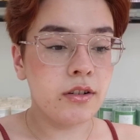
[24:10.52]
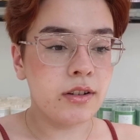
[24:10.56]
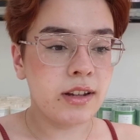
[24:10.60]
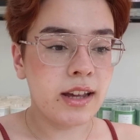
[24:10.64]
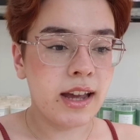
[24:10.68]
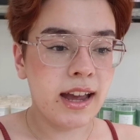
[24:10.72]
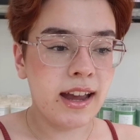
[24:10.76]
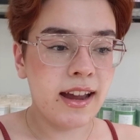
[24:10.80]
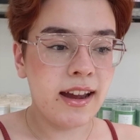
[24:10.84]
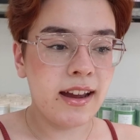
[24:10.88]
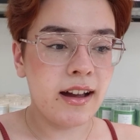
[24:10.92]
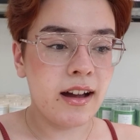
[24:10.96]

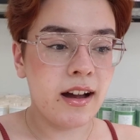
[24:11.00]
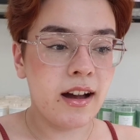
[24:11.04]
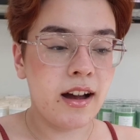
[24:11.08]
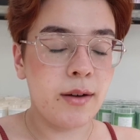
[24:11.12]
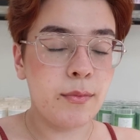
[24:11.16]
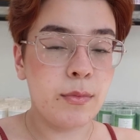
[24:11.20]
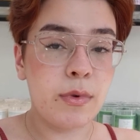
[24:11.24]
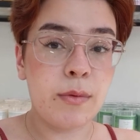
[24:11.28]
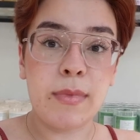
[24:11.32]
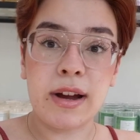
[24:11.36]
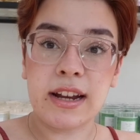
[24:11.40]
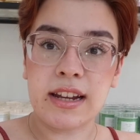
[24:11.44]
Okay,
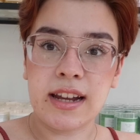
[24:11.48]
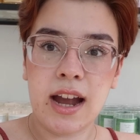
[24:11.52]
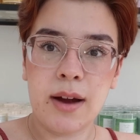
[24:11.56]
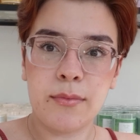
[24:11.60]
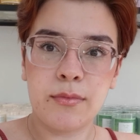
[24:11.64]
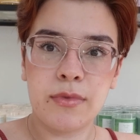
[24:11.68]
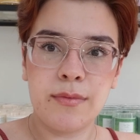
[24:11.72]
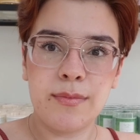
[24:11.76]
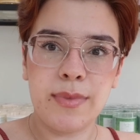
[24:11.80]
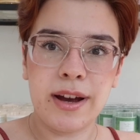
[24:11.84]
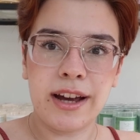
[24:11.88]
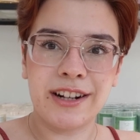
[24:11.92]
my
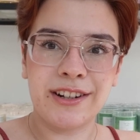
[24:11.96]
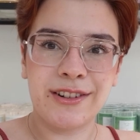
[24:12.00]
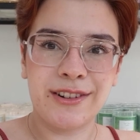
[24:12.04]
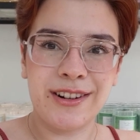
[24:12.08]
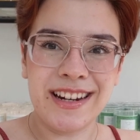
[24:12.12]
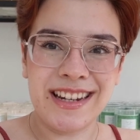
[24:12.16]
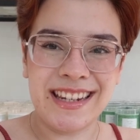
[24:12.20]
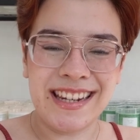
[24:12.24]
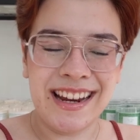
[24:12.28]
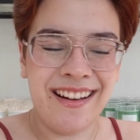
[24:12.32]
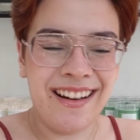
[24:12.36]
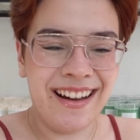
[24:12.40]
camera
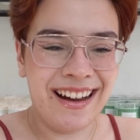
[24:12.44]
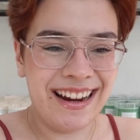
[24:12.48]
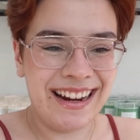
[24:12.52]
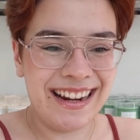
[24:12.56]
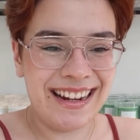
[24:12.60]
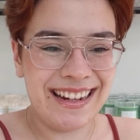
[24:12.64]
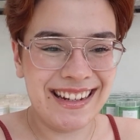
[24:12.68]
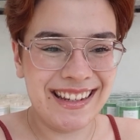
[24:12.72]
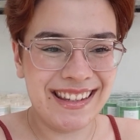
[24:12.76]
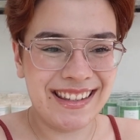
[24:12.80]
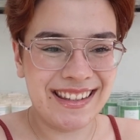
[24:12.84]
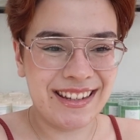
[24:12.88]
battery
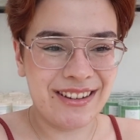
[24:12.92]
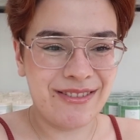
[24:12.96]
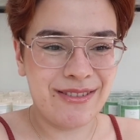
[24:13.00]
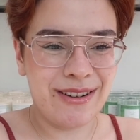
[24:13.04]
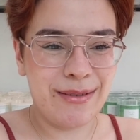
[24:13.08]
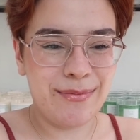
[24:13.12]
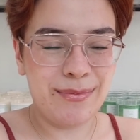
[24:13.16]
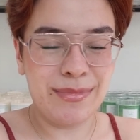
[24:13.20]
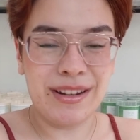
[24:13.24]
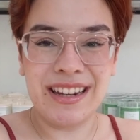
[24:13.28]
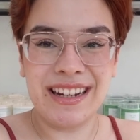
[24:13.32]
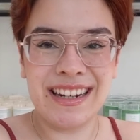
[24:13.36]
died, so
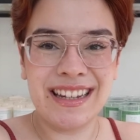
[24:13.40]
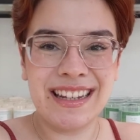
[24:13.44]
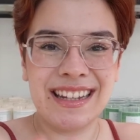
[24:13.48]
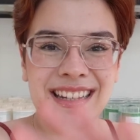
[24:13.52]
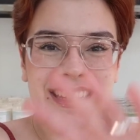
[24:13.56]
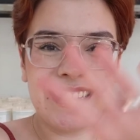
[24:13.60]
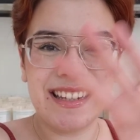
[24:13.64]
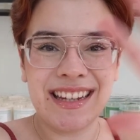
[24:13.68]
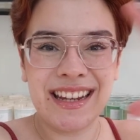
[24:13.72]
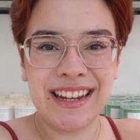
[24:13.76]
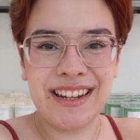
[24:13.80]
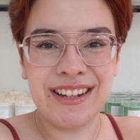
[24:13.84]
I'm gonna
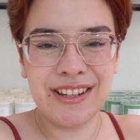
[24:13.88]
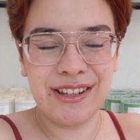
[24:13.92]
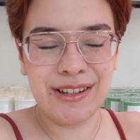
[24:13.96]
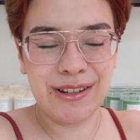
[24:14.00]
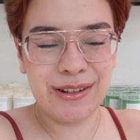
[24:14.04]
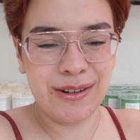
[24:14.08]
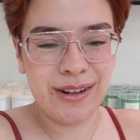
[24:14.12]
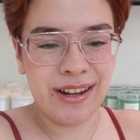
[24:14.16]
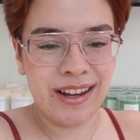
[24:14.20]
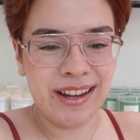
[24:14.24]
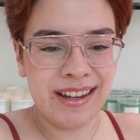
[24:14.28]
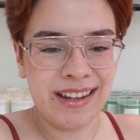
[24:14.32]

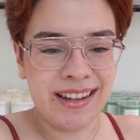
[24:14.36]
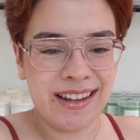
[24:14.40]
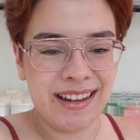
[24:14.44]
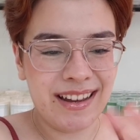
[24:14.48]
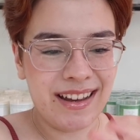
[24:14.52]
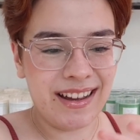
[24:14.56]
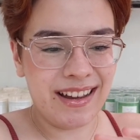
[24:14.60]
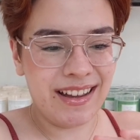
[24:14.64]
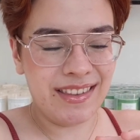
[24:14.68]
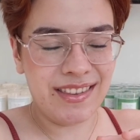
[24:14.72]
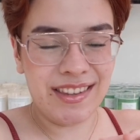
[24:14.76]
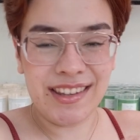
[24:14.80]
continue
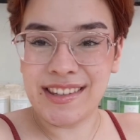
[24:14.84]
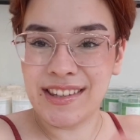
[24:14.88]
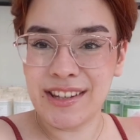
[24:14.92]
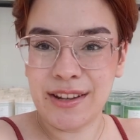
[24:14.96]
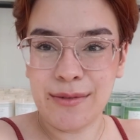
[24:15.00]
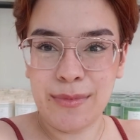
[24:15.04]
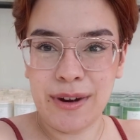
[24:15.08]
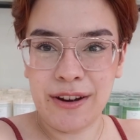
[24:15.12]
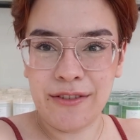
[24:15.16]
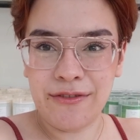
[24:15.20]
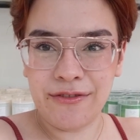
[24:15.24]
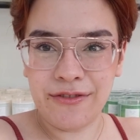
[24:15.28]
this
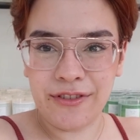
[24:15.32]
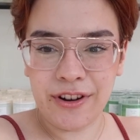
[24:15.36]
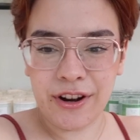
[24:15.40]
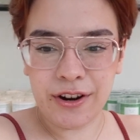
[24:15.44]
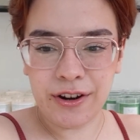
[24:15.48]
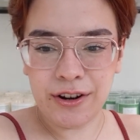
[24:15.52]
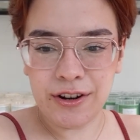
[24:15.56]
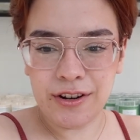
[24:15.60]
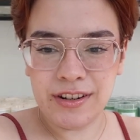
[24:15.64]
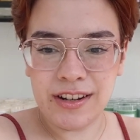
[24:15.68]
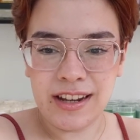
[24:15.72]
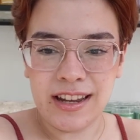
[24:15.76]
on my
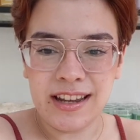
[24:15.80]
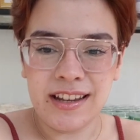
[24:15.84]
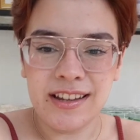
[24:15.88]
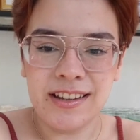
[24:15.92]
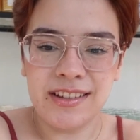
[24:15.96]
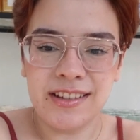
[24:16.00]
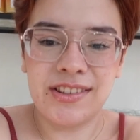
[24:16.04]
phone.